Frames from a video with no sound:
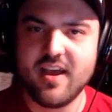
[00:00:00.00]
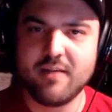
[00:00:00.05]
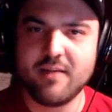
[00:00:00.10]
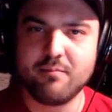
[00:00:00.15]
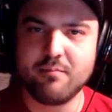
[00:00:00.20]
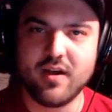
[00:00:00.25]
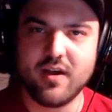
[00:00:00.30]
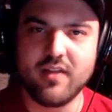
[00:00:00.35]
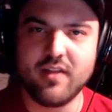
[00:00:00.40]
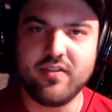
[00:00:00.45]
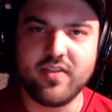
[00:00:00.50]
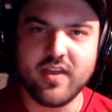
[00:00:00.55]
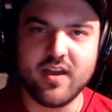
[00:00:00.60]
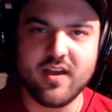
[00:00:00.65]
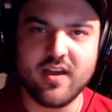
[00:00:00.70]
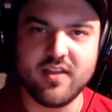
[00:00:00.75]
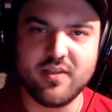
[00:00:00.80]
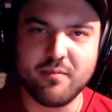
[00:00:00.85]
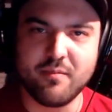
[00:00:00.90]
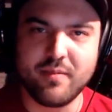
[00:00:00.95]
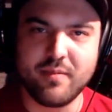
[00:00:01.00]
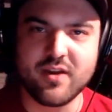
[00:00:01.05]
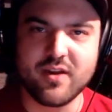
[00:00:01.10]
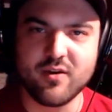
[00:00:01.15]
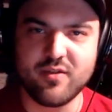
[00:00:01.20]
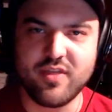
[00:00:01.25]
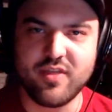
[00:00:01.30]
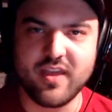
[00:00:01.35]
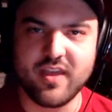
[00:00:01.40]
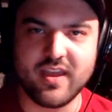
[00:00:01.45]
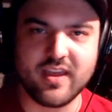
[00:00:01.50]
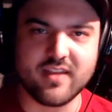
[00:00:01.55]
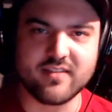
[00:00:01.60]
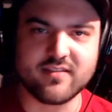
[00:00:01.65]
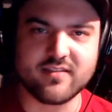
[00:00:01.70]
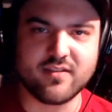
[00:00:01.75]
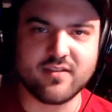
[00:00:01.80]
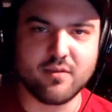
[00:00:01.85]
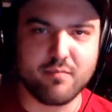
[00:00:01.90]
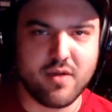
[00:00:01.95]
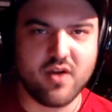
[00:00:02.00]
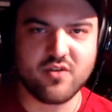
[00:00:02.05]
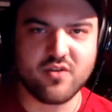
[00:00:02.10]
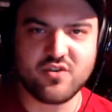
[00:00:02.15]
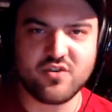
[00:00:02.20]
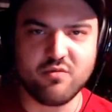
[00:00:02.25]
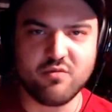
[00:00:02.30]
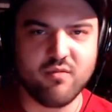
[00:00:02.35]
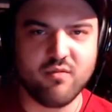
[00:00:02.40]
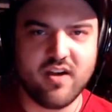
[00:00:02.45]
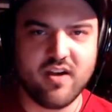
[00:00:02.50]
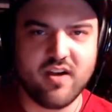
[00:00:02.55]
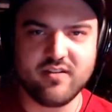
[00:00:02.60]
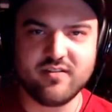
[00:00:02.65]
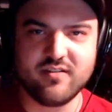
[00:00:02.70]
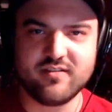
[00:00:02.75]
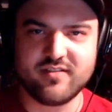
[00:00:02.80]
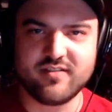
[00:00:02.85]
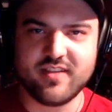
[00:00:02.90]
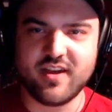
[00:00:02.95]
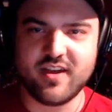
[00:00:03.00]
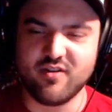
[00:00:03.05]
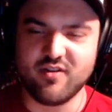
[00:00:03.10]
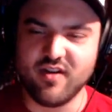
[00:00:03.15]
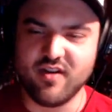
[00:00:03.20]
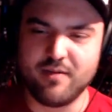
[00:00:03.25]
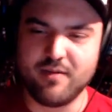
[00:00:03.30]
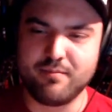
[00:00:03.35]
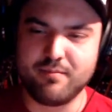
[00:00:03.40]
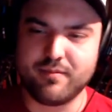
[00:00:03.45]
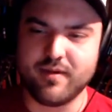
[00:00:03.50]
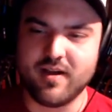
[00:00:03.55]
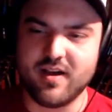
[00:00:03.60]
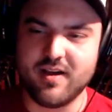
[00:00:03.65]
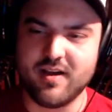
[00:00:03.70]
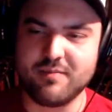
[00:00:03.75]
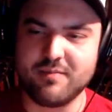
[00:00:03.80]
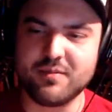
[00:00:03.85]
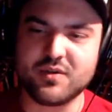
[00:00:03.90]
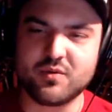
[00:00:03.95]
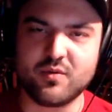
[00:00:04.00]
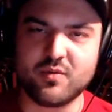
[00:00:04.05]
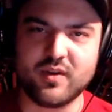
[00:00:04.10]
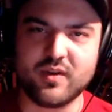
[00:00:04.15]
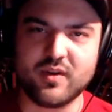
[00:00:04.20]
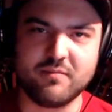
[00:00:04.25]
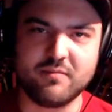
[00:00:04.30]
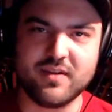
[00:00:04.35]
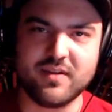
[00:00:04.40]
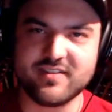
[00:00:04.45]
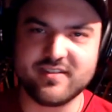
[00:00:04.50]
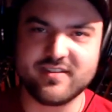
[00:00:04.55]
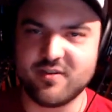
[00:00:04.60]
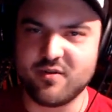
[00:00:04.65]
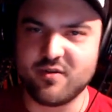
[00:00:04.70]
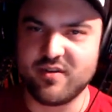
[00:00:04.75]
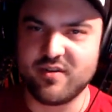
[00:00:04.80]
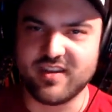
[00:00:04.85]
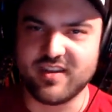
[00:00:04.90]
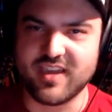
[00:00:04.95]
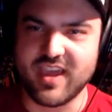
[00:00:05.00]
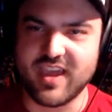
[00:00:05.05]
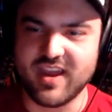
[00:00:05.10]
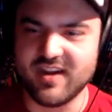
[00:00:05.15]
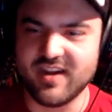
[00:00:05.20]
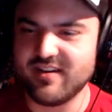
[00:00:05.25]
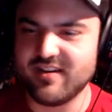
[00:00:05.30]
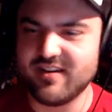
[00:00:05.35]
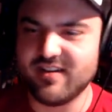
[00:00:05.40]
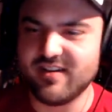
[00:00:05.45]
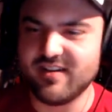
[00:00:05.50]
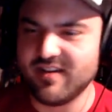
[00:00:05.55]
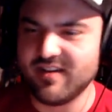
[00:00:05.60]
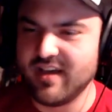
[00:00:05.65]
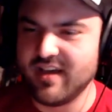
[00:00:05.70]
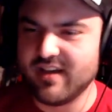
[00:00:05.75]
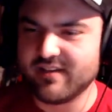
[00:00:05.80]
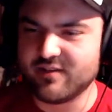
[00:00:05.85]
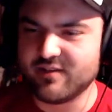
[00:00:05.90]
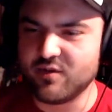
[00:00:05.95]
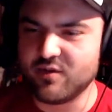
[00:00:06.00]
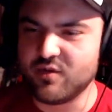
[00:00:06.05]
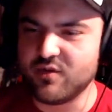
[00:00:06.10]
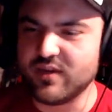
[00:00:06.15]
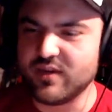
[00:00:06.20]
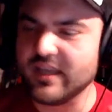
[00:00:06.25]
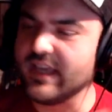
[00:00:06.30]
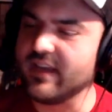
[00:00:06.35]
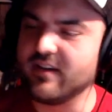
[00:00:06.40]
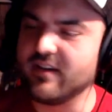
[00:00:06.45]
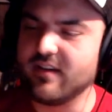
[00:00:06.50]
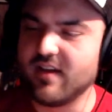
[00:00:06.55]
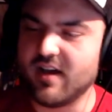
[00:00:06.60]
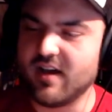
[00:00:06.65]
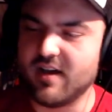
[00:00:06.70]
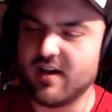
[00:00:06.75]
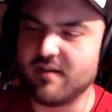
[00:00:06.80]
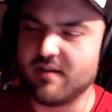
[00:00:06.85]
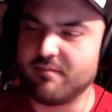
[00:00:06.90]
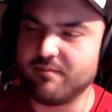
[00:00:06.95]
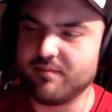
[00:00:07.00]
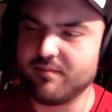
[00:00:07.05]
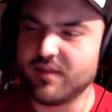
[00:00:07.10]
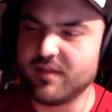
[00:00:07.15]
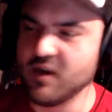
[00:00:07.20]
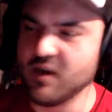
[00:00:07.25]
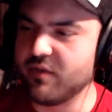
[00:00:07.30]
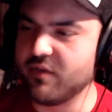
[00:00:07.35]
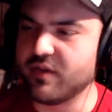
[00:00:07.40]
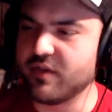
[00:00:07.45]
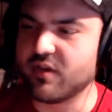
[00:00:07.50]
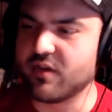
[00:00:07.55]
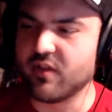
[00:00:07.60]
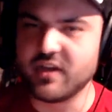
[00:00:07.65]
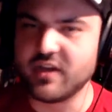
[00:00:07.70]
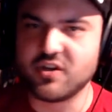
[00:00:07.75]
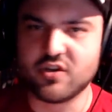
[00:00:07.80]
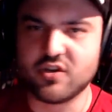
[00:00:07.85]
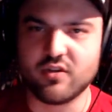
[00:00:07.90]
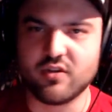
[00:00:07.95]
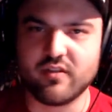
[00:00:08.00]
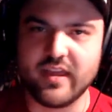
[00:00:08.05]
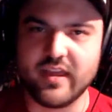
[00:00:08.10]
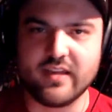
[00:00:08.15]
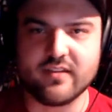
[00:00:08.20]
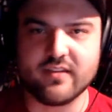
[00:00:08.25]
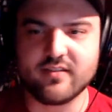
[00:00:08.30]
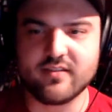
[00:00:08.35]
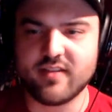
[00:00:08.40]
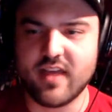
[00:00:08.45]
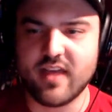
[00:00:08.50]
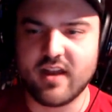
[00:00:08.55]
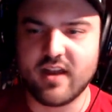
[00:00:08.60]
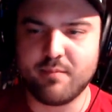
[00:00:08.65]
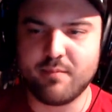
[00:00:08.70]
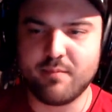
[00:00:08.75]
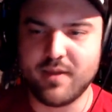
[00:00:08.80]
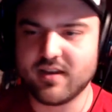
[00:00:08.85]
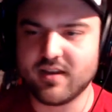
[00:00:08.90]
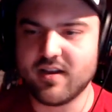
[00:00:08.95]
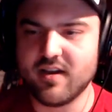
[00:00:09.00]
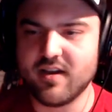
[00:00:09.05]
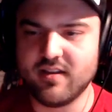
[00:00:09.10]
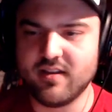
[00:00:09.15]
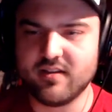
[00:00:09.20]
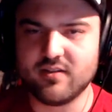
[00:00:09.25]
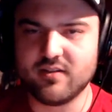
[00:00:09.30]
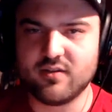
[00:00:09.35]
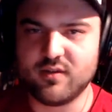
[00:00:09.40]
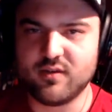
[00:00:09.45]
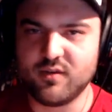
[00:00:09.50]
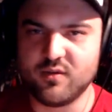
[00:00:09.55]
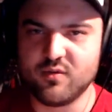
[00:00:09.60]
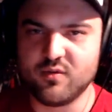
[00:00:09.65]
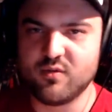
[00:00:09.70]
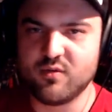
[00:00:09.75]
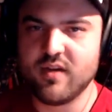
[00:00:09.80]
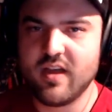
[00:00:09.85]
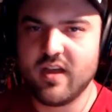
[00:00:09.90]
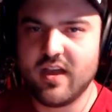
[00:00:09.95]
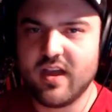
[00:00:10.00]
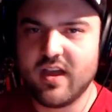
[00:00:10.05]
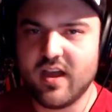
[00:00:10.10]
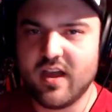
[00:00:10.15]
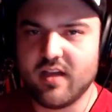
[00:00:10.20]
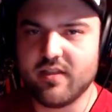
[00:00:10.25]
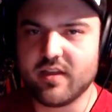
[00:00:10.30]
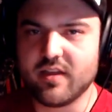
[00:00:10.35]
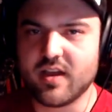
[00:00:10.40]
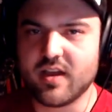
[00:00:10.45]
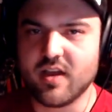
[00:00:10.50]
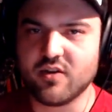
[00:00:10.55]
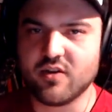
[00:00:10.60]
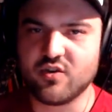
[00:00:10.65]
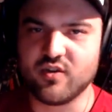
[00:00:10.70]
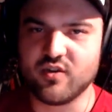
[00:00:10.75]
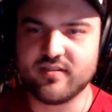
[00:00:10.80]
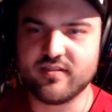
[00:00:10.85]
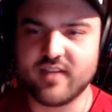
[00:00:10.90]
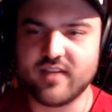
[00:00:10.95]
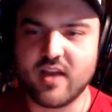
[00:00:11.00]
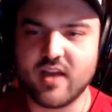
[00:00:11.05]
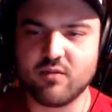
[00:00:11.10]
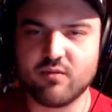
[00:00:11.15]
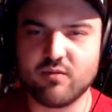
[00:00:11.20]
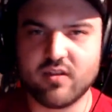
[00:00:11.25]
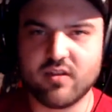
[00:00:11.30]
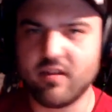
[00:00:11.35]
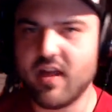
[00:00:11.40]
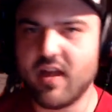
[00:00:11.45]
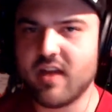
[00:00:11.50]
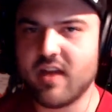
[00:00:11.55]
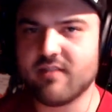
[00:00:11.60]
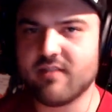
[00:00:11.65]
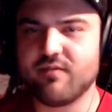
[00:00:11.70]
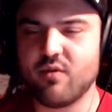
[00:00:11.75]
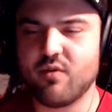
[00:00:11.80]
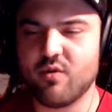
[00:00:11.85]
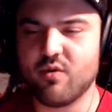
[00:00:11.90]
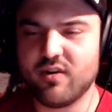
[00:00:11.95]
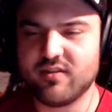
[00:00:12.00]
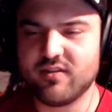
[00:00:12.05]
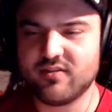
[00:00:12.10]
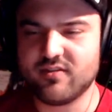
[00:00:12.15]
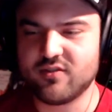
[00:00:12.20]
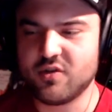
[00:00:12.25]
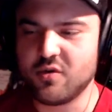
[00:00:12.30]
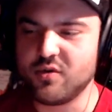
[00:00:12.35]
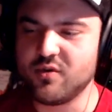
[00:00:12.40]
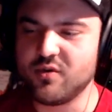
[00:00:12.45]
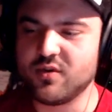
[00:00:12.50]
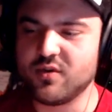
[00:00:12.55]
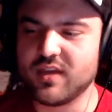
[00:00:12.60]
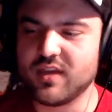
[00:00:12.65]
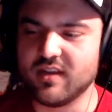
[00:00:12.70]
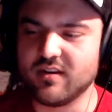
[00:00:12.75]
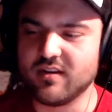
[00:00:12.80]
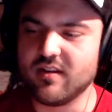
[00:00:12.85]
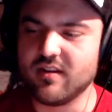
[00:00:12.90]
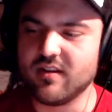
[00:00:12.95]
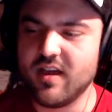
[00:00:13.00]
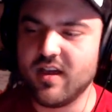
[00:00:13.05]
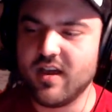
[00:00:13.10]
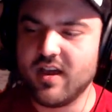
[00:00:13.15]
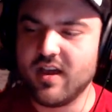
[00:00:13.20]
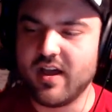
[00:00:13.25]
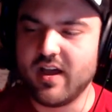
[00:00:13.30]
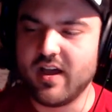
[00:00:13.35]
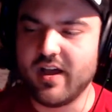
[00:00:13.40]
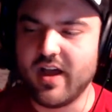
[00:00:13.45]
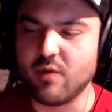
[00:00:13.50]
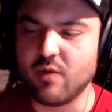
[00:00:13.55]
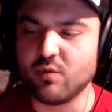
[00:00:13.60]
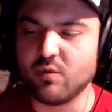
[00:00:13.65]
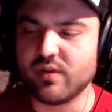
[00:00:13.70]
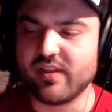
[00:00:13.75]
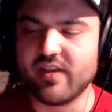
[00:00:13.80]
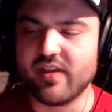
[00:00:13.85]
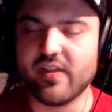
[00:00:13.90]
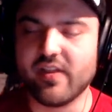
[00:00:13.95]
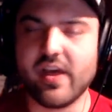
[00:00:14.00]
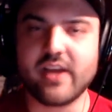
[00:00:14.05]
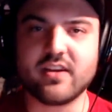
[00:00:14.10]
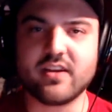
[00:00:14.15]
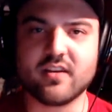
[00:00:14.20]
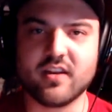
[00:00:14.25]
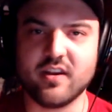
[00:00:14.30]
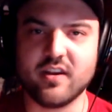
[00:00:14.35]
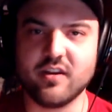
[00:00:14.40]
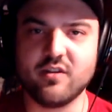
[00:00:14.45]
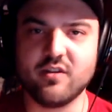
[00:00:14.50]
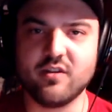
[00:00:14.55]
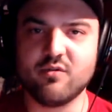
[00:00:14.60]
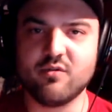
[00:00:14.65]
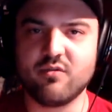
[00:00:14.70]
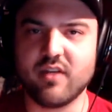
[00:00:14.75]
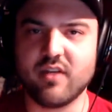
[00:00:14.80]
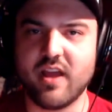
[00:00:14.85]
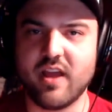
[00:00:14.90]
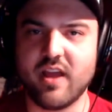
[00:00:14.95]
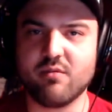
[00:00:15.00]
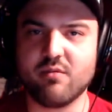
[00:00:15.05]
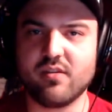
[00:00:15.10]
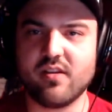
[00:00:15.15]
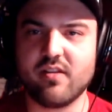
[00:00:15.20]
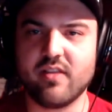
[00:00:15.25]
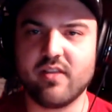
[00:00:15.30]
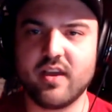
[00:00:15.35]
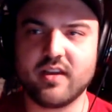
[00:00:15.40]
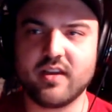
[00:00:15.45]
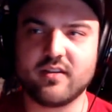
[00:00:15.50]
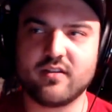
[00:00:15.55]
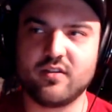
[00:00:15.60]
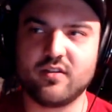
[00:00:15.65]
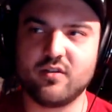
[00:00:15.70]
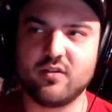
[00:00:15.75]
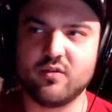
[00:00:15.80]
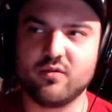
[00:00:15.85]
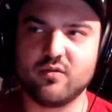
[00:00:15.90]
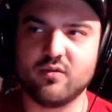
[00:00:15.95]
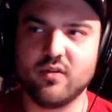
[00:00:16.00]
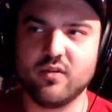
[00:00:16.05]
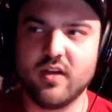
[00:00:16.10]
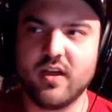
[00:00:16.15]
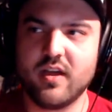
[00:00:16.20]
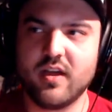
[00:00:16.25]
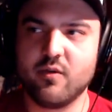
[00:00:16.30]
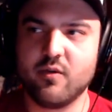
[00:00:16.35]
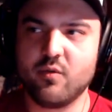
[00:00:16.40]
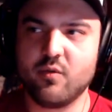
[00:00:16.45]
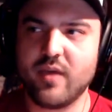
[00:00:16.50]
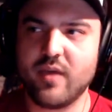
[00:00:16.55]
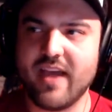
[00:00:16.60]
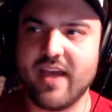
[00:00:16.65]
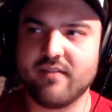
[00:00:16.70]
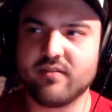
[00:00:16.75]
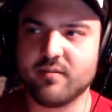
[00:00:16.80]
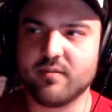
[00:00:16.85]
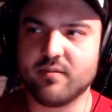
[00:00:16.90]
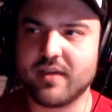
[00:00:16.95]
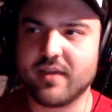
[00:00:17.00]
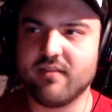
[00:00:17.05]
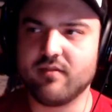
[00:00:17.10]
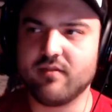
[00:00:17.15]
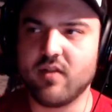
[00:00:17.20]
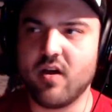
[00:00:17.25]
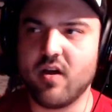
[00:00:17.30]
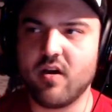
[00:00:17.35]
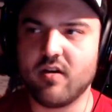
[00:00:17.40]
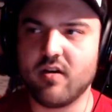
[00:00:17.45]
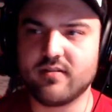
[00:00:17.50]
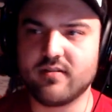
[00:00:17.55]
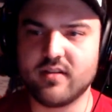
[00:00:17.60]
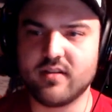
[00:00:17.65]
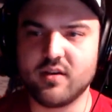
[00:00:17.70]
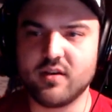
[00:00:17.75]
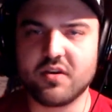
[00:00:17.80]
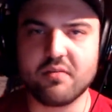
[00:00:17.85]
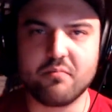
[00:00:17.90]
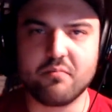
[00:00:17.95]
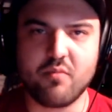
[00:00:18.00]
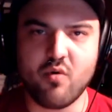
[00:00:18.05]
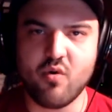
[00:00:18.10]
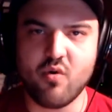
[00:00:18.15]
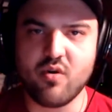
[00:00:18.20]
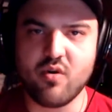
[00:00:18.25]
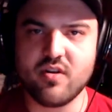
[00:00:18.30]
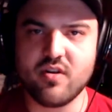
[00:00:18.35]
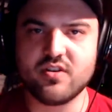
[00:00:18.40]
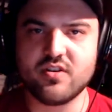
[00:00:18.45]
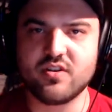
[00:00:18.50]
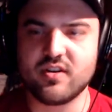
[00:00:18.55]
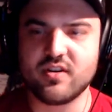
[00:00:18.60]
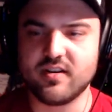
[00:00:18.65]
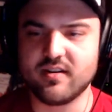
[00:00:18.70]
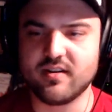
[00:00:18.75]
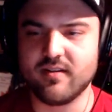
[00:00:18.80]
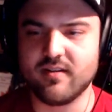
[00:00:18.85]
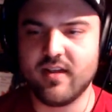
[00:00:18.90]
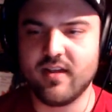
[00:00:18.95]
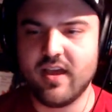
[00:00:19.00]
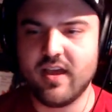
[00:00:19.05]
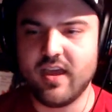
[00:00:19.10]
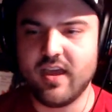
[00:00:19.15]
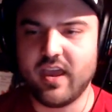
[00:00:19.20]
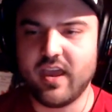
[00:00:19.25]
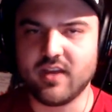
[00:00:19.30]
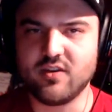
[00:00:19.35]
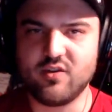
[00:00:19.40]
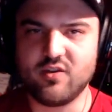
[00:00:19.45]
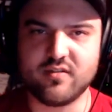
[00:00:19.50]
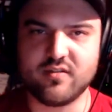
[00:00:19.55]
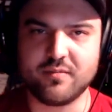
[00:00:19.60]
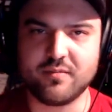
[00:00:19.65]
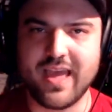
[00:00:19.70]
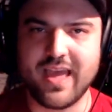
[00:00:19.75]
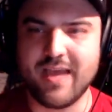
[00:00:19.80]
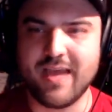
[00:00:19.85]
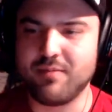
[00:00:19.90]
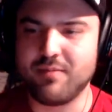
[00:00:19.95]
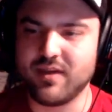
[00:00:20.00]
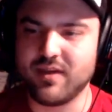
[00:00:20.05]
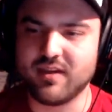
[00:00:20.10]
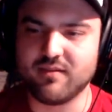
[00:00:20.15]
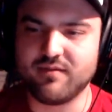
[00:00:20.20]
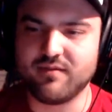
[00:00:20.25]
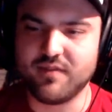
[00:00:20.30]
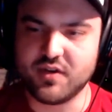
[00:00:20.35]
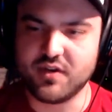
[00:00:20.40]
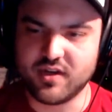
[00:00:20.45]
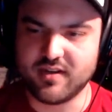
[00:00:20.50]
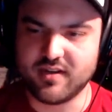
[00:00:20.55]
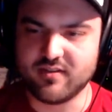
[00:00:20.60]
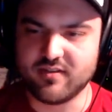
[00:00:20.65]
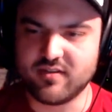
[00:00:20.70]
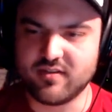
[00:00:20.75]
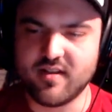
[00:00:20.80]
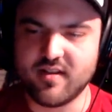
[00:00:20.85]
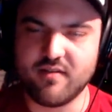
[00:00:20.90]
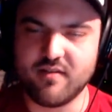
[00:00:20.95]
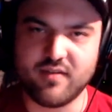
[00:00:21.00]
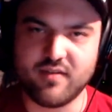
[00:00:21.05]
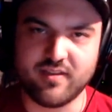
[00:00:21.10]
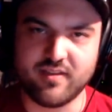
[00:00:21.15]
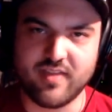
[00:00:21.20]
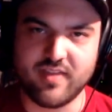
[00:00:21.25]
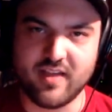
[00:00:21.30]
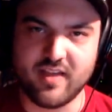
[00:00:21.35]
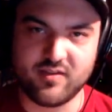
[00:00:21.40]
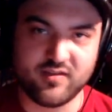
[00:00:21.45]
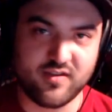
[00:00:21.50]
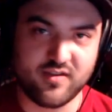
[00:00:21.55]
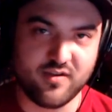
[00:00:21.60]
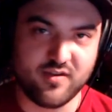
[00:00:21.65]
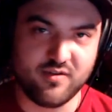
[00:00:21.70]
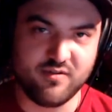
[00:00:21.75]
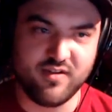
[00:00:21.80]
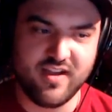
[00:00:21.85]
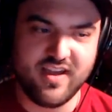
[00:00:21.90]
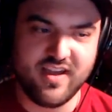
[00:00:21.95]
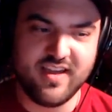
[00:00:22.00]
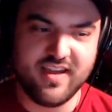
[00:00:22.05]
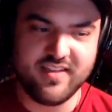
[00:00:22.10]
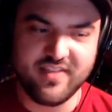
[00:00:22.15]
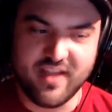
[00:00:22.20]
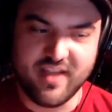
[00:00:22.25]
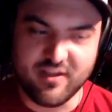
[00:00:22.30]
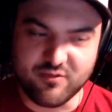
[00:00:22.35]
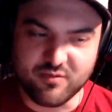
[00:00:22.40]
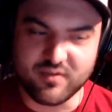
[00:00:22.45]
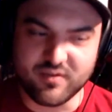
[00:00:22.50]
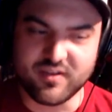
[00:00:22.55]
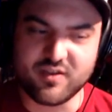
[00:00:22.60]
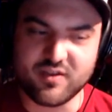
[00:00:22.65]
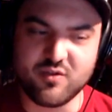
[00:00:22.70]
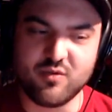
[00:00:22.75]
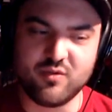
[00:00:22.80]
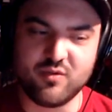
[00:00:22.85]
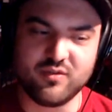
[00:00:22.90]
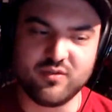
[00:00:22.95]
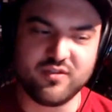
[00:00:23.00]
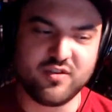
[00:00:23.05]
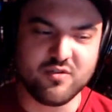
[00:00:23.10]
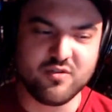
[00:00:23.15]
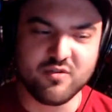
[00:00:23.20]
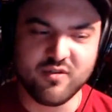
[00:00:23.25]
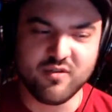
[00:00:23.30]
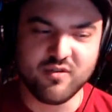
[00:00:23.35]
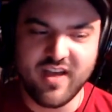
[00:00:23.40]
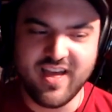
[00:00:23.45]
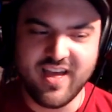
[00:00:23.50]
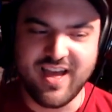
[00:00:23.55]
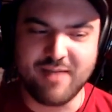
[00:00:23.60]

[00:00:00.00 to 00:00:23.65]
But the bigger thing is the boundary waters that are up between Minnesota and Canada. So you get, you know, the glacial lakes that have been cut into the countryside with a lot of forests. So you can, I really like to canoe, and I really like to, we have some Kevlars, and you can portage and do some camping and fishing and stuff like that. So that's really cool too.